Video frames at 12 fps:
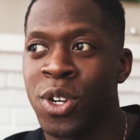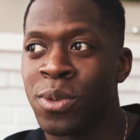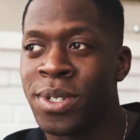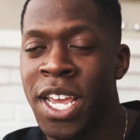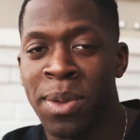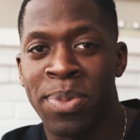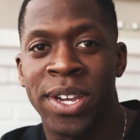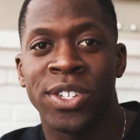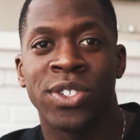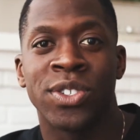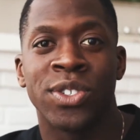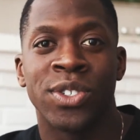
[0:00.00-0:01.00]
take
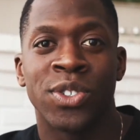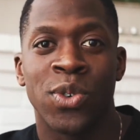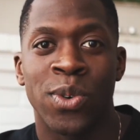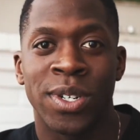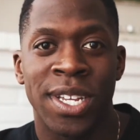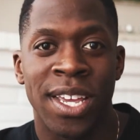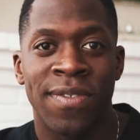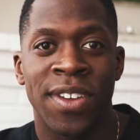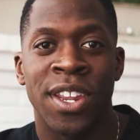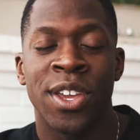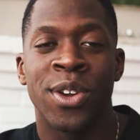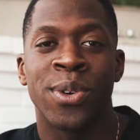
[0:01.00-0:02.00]
pictures or take
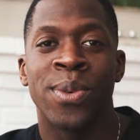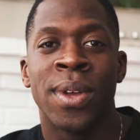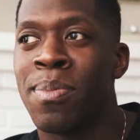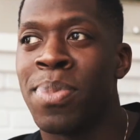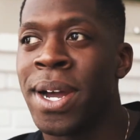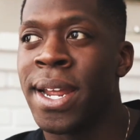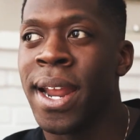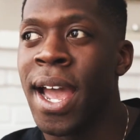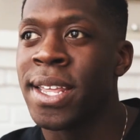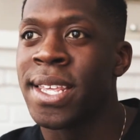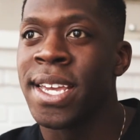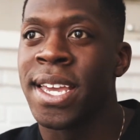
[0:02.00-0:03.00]
video. But
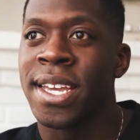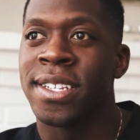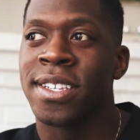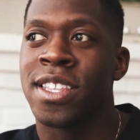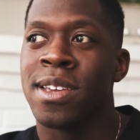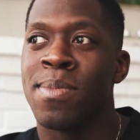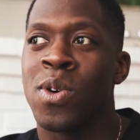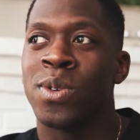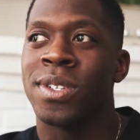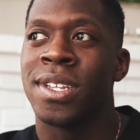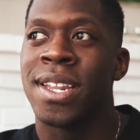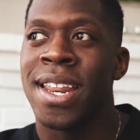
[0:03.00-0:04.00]
I think it's the
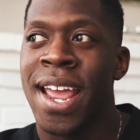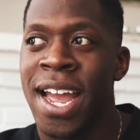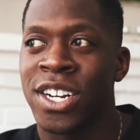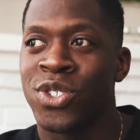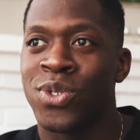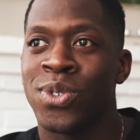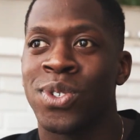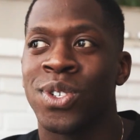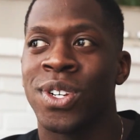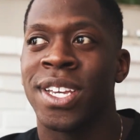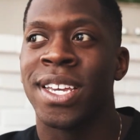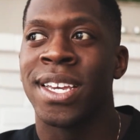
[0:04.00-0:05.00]
most natural
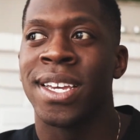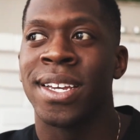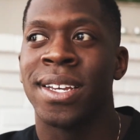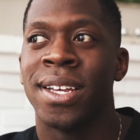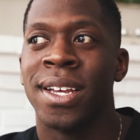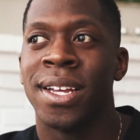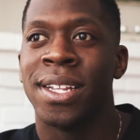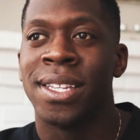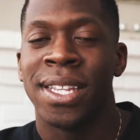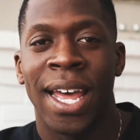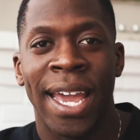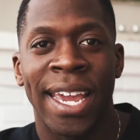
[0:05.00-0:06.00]
looking
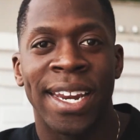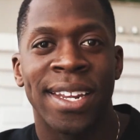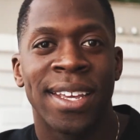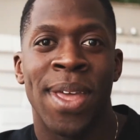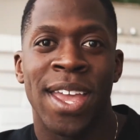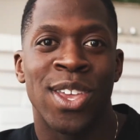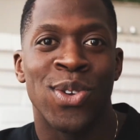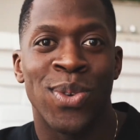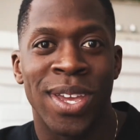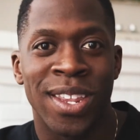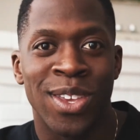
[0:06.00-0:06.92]
light that you can